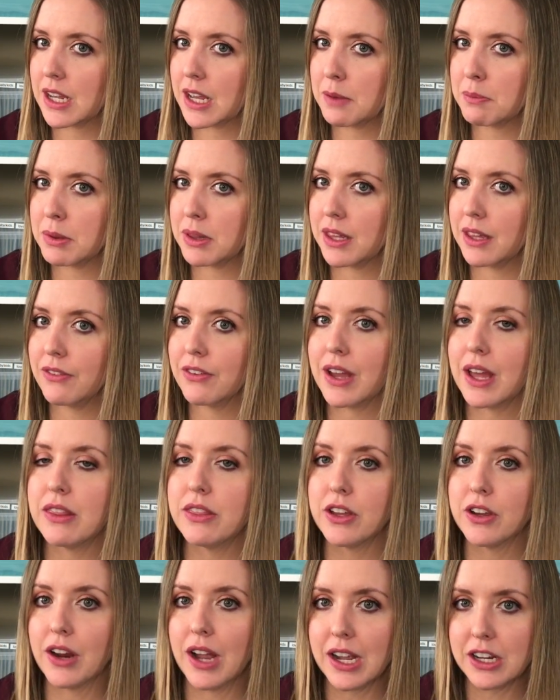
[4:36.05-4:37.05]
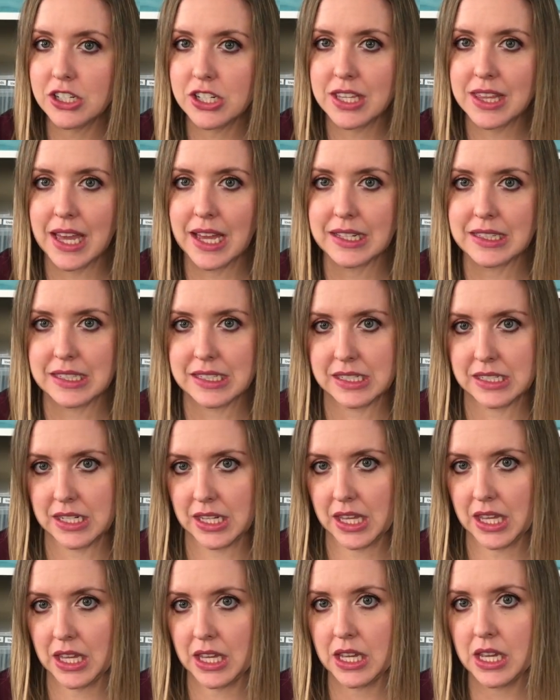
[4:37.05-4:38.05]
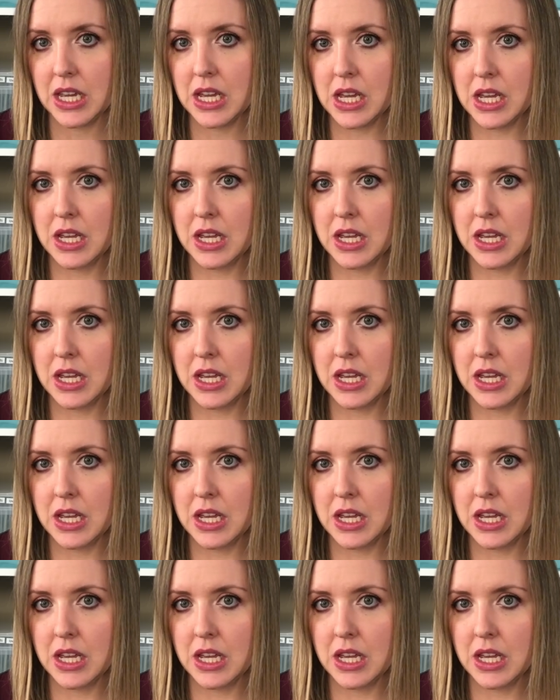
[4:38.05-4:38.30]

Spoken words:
I believe, and they're actually that sticky,